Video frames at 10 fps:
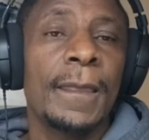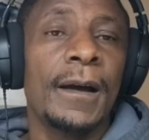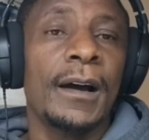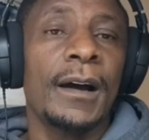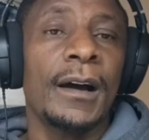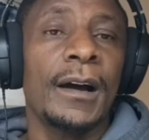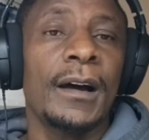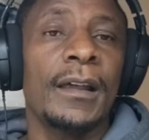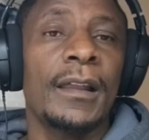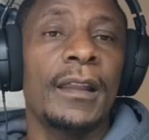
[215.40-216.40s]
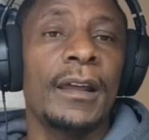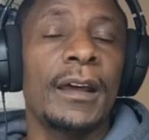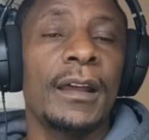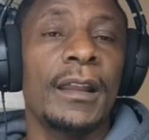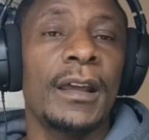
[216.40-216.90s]

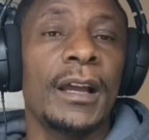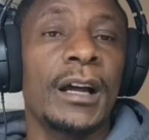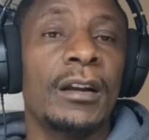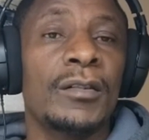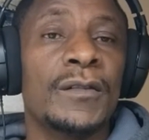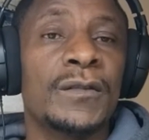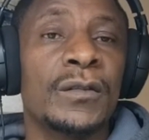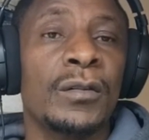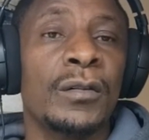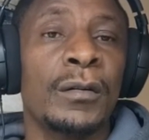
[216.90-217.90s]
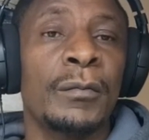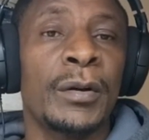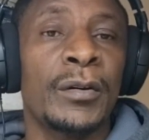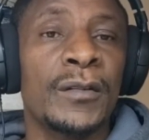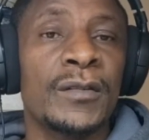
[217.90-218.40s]
They can also,
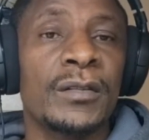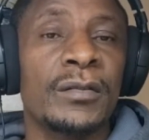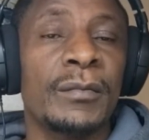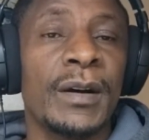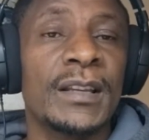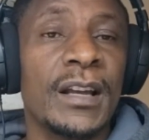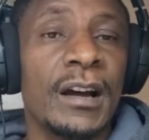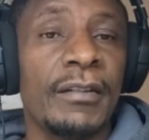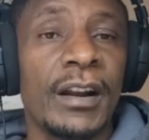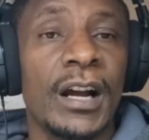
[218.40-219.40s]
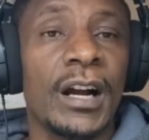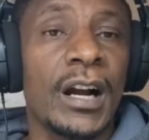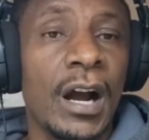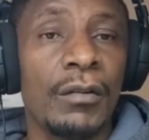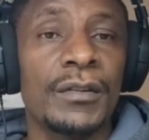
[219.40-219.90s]
because you must have an
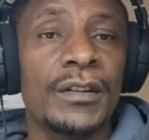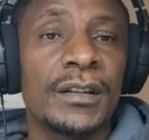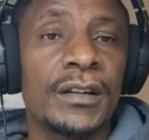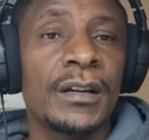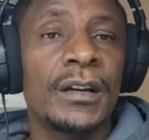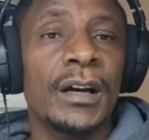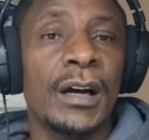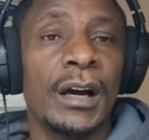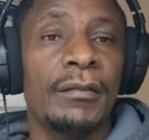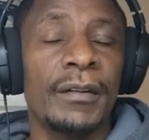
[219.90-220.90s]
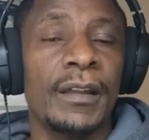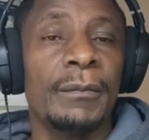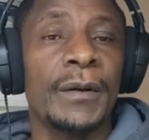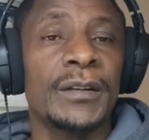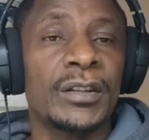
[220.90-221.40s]
account with a
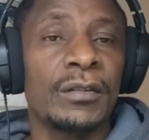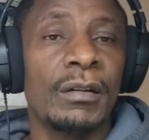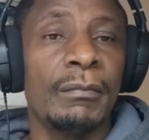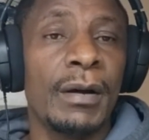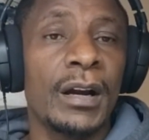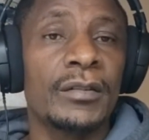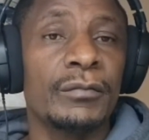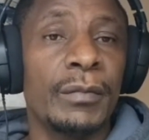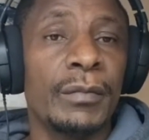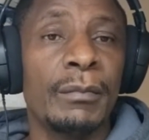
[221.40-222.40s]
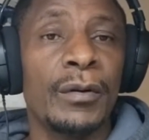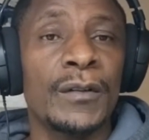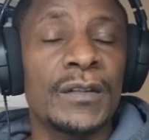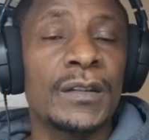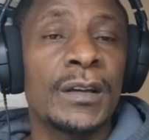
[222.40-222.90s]
particular bank to buy
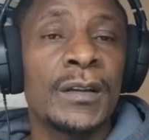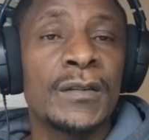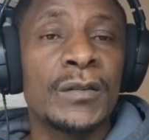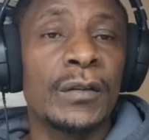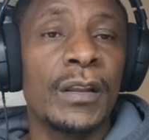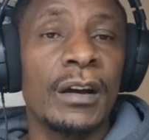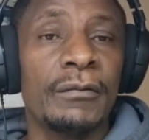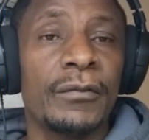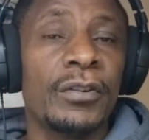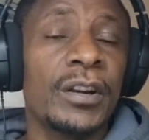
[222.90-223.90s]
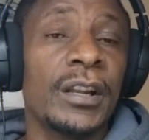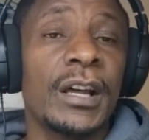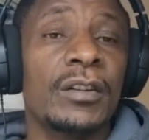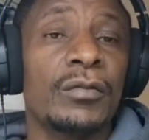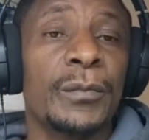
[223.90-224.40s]
bonds. So they have gotten
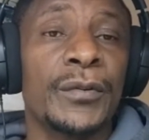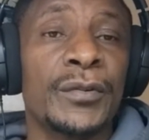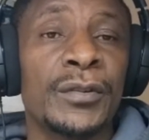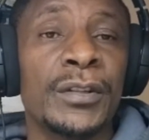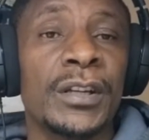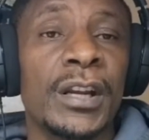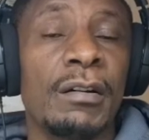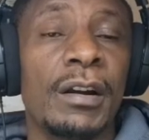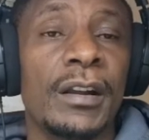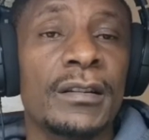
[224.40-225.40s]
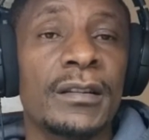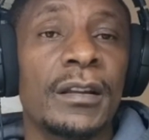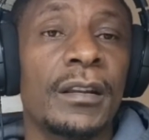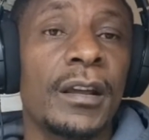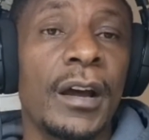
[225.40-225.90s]
that opportunity nowadays,
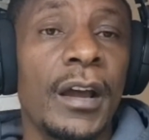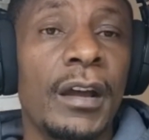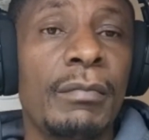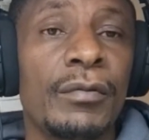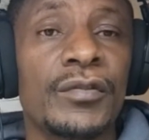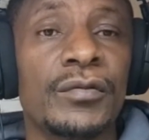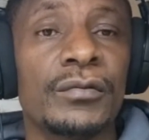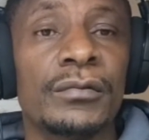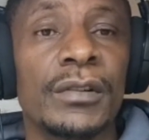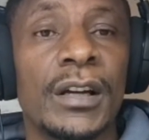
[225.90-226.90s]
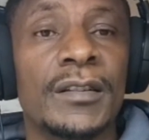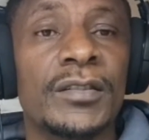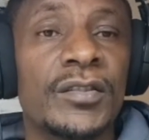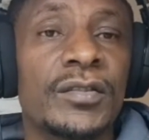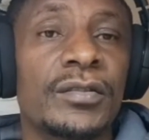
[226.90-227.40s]
and they are able to
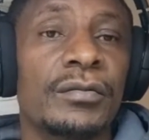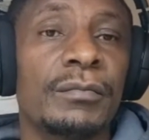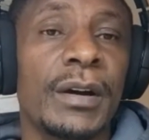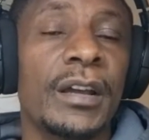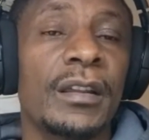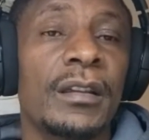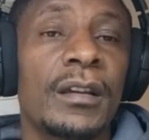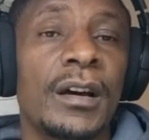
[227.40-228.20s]
assist you buy